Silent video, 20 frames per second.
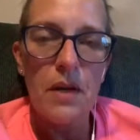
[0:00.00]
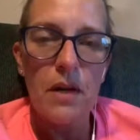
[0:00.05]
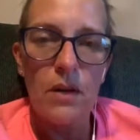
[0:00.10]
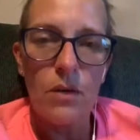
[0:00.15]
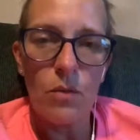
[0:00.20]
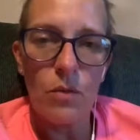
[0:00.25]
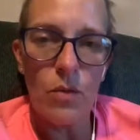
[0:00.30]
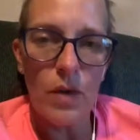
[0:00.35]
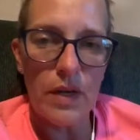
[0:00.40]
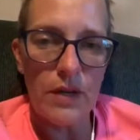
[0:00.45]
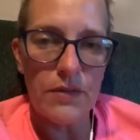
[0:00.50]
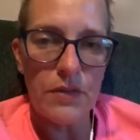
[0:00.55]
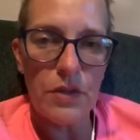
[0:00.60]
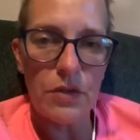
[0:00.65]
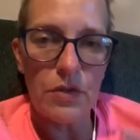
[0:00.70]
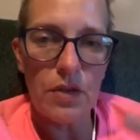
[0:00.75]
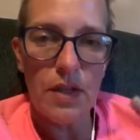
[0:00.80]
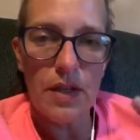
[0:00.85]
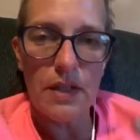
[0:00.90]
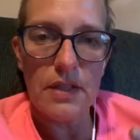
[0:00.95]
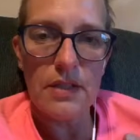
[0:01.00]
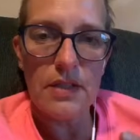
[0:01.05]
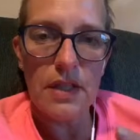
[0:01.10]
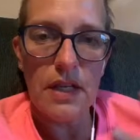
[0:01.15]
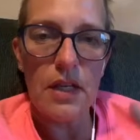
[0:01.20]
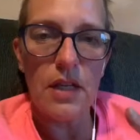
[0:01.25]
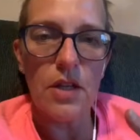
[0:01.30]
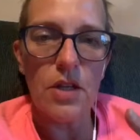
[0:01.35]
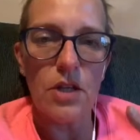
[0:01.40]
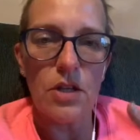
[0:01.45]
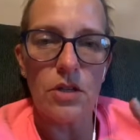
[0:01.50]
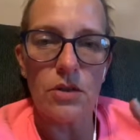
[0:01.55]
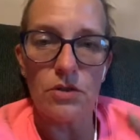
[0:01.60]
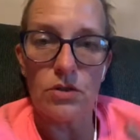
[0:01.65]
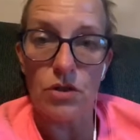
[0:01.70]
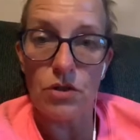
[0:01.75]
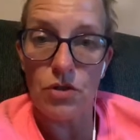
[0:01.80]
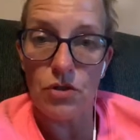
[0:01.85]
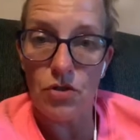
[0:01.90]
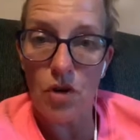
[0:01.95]
One of two things: either use a
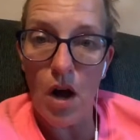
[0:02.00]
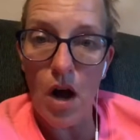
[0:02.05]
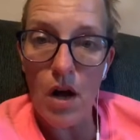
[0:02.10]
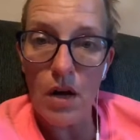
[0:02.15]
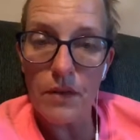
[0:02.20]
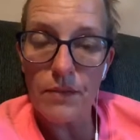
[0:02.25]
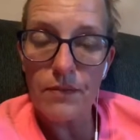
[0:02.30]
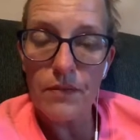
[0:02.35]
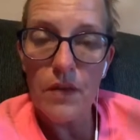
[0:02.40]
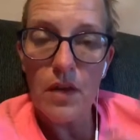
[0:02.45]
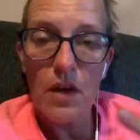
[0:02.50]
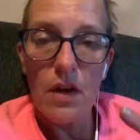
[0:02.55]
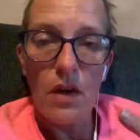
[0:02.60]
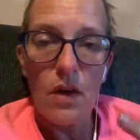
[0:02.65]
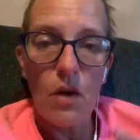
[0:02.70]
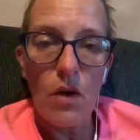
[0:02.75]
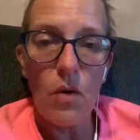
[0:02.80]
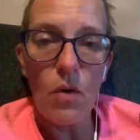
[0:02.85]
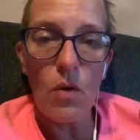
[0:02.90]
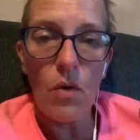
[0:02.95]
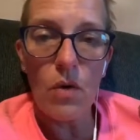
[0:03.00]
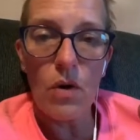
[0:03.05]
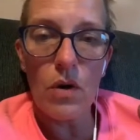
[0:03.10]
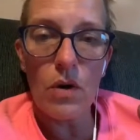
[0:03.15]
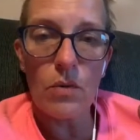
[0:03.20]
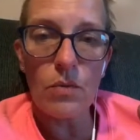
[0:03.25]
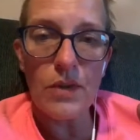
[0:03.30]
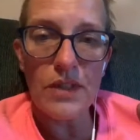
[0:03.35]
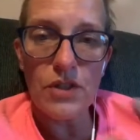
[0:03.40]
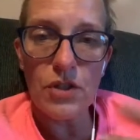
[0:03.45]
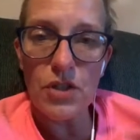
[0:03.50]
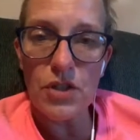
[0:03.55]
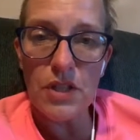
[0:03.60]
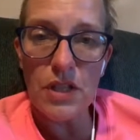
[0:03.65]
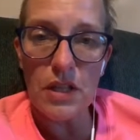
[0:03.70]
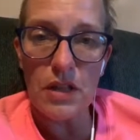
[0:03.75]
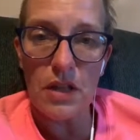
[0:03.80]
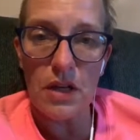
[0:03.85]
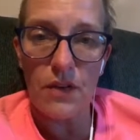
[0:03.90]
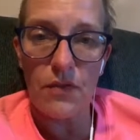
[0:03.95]
straw or rinse your teeth
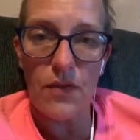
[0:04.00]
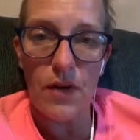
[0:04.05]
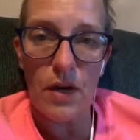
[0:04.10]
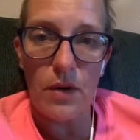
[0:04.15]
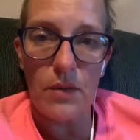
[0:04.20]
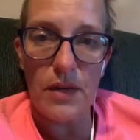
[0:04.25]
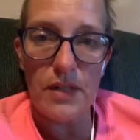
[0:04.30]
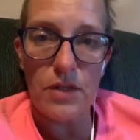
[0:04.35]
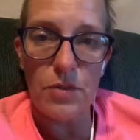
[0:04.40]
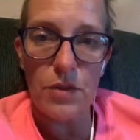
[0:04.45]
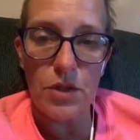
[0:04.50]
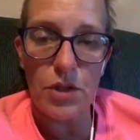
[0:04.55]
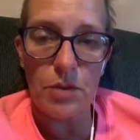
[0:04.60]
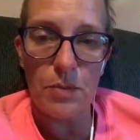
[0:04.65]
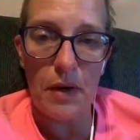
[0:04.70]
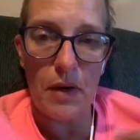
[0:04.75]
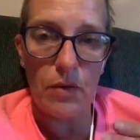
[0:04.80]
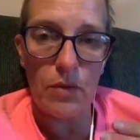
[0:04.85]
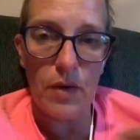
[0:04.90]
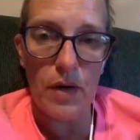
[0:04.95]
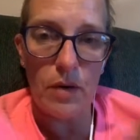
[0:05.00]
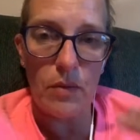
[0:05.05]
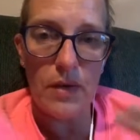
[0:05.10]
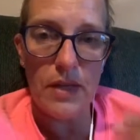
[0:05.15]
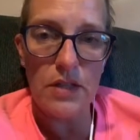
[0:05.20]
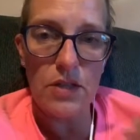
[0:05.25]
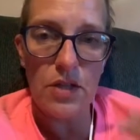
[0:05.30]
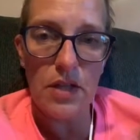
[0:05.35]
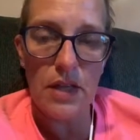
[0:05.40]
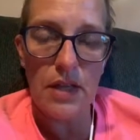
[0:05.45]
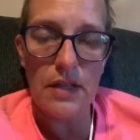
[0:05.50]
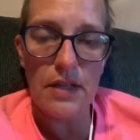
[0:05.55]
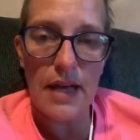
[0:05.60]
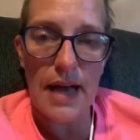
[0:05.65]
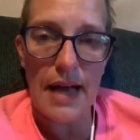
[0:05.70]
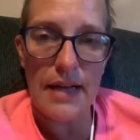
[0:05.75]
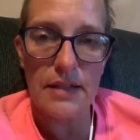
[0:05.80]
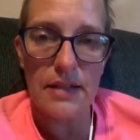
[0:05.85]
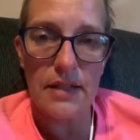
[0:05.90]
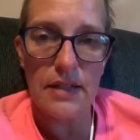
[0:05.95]
off right away, swish your mouth right away so that
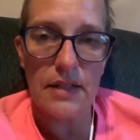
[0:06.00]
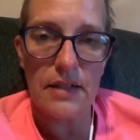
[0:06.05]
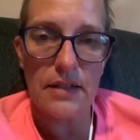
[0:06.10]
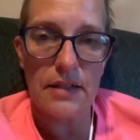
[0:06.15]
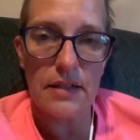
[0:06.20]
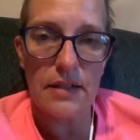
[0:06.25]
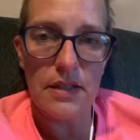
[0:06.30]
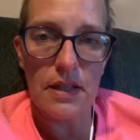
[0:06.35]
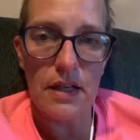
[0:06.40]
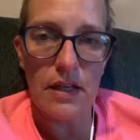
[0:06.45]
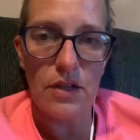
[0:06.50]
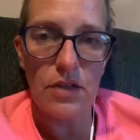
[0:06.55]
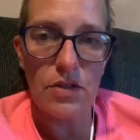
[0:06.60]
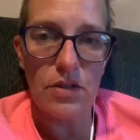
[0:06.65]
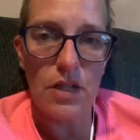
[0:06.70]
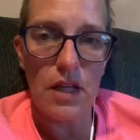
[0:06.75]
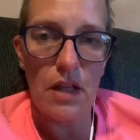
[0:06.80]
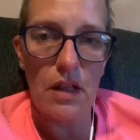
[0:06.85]
acid doesn't sit on your teeth.